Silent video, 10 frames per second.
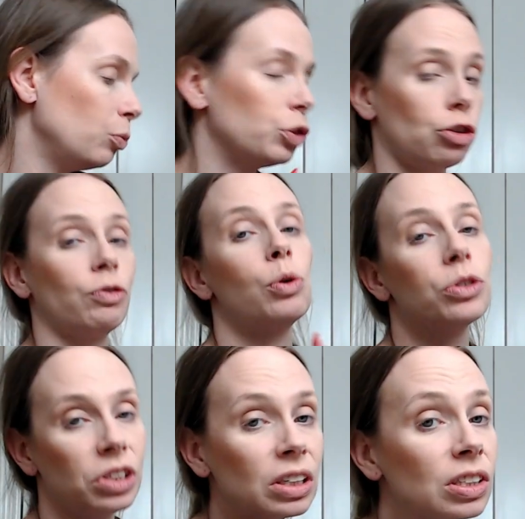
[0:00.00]
which of
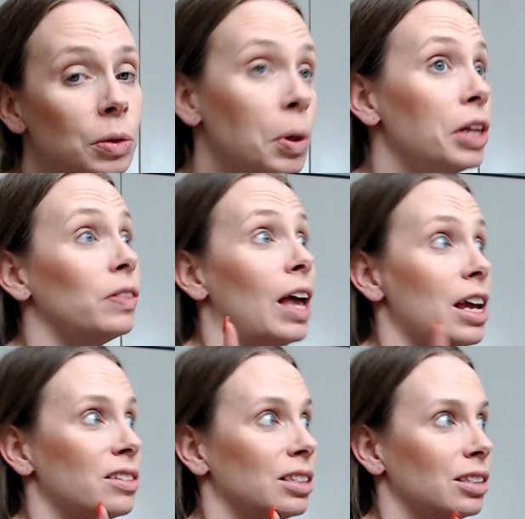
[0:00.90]
course is the one
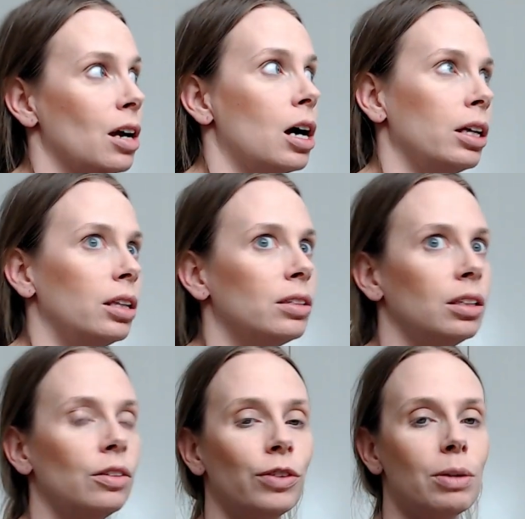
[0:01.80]
that's not
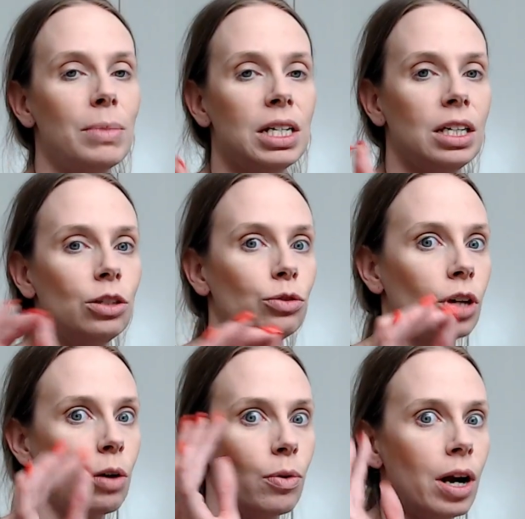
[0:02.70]
intended for immediate use
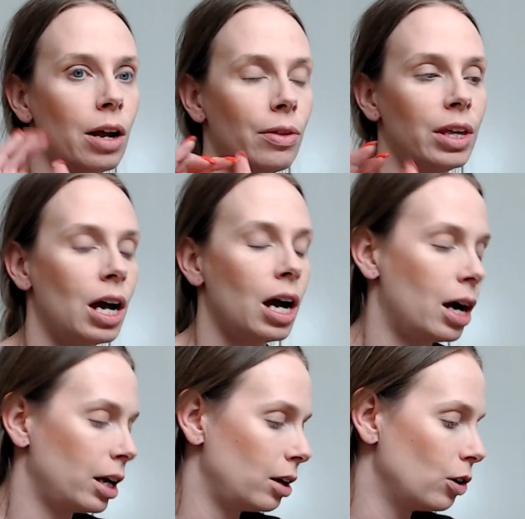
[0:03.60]
around the
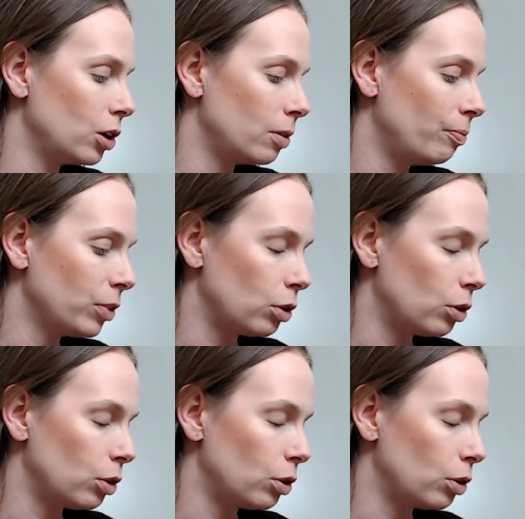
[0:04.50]
eye area